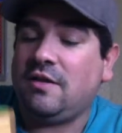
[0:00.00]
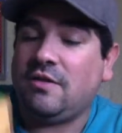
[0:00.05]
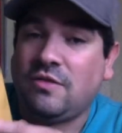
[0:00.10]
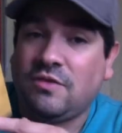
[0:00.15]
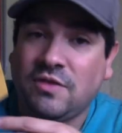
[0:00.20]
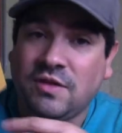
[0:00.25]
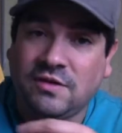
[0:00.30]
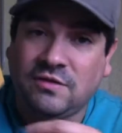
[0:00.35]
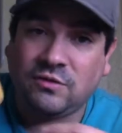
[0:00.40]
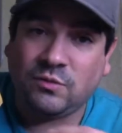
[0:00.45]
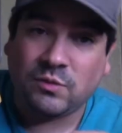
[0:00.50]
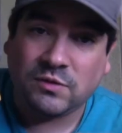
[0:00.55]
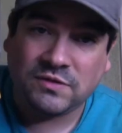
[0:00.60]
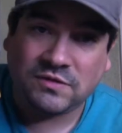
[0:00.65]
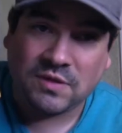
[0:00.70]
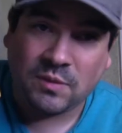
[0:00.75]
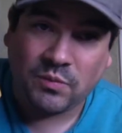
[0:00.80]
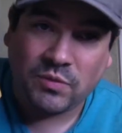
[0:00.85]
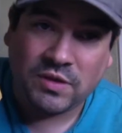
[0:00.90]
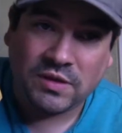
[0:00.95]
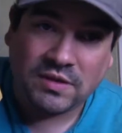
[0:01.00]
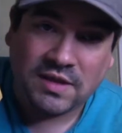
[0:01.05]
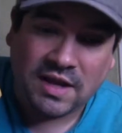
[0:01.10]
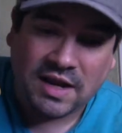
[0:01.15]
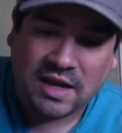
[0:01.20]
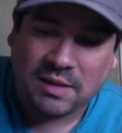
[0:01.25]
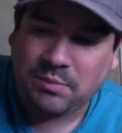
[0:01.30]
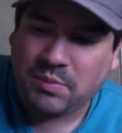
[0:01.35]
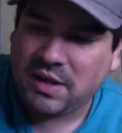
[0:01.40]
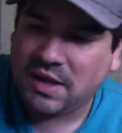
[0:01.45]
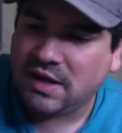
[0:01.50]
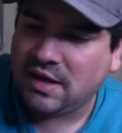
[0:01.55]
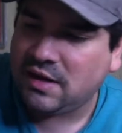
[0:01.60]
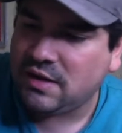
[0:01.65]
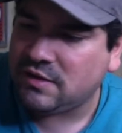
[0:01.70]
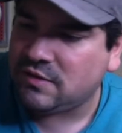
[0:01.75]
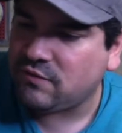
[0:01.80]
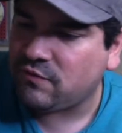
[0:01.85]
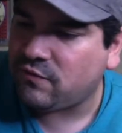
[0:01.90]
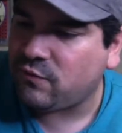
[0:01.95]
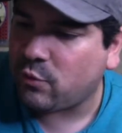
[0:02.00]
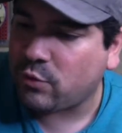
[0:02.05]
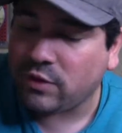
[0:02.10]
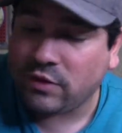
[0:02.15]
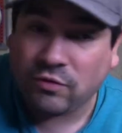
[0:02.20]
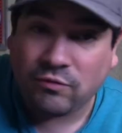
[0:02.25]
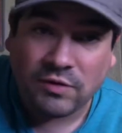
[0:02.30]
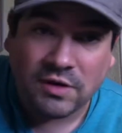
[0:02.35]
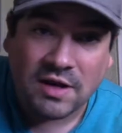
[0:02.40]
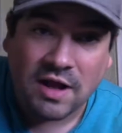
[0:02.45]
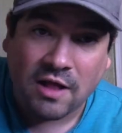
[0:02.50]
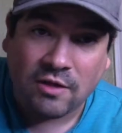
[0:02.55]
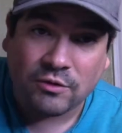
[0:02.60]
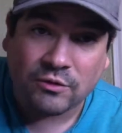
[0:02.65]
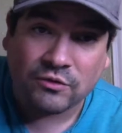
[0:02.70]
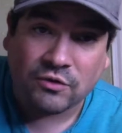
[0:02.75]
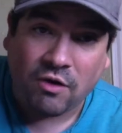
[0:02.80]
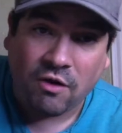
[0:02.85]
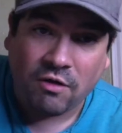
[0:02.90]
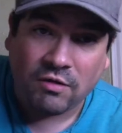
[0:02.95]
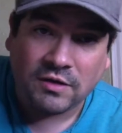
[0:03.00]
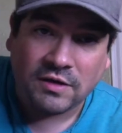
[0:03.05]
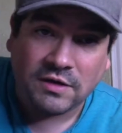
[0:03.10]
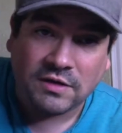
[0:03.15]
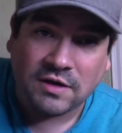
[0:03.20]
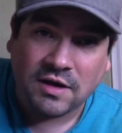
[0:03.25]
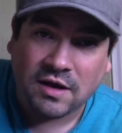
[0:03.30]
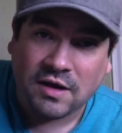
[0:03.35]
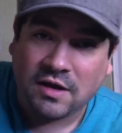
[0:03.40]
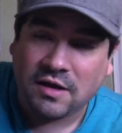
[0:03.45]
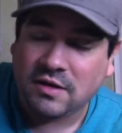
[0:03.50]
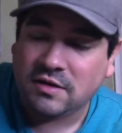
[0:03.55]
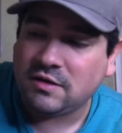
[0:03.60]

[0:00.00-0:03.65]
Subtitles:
This was something that I paid $43 all in on.